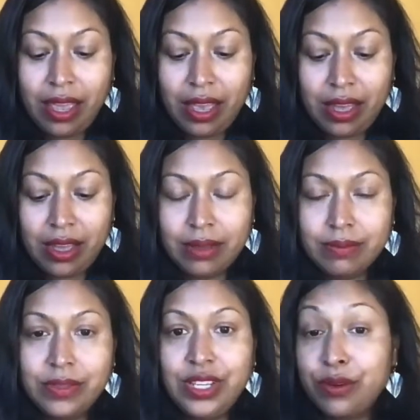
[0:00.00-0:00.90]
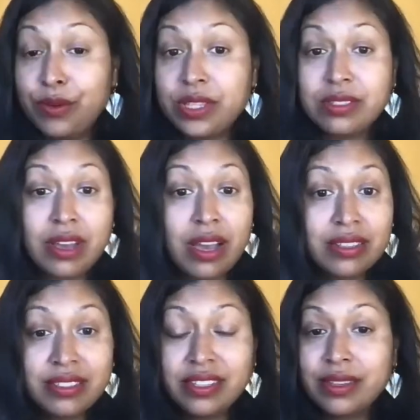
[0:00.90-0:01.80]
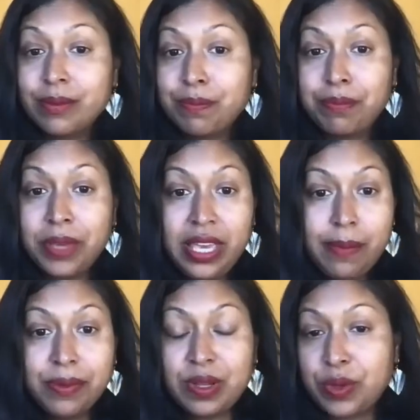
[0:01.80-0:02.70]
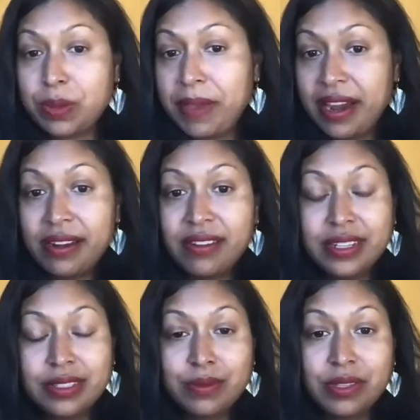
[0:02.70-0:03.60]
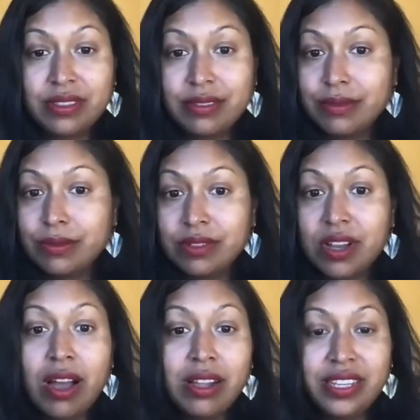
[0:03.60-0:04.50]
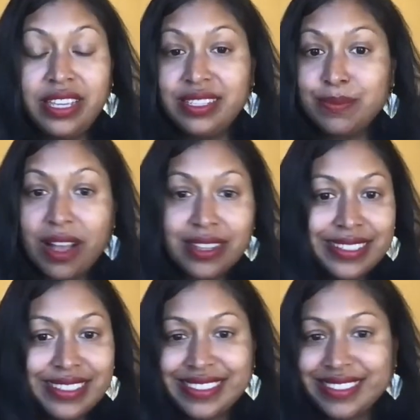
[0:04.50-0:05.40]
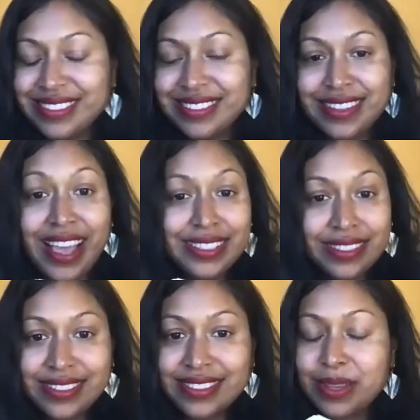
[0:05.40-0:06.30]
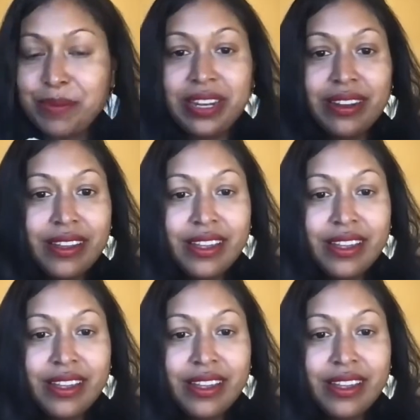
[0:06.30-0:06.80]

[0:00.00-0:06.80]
With toxic people, with parents, with colleagues, bosses, exes. I mean,